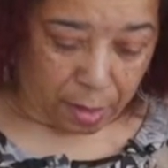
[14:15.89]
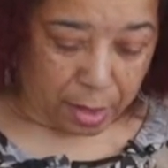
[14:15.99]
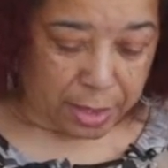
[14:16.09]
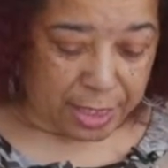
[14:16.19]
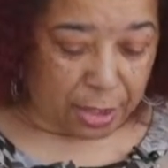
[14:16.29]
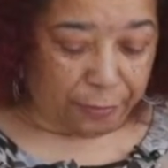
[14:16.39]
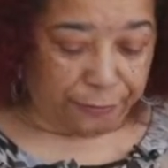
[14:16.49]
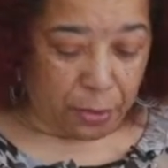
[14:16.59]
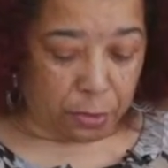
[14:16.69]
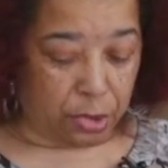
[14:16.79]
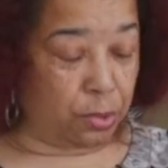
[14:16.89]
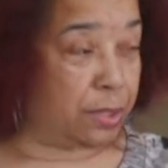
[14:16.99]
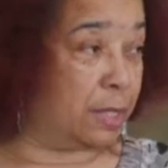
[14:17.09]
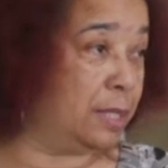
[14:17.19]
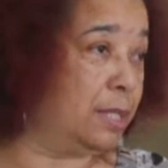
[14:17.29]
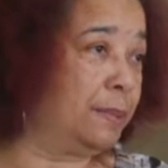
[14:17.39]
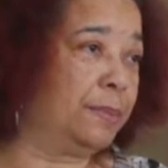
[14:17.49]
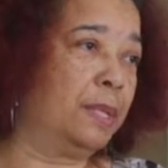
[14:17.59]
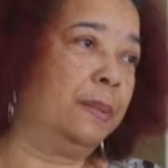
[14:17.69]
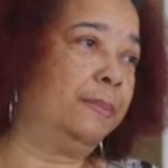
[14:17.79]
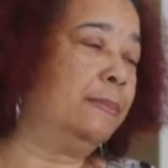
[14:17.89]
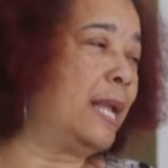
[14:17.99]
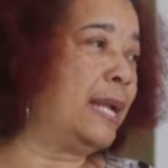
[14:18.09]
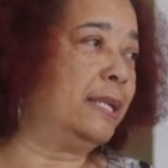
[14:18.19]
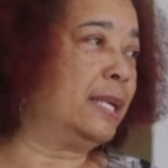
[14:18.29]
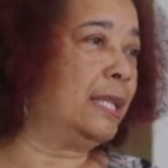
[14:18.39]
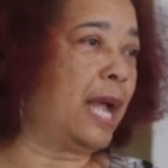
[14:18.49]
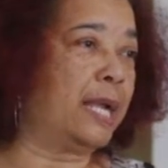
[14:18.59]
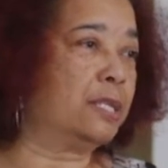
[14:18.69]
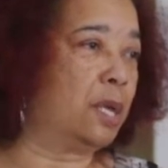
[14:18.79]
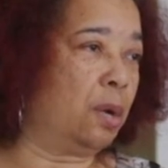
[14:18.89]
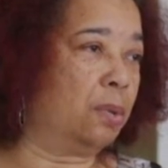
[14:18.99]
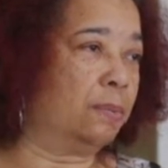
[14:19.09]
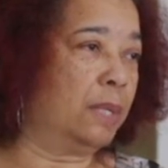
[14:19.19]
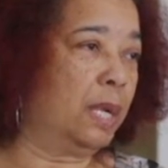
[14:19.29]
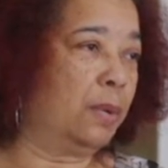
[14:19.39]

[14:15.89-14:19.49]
Cell phone usage, not in the client's home.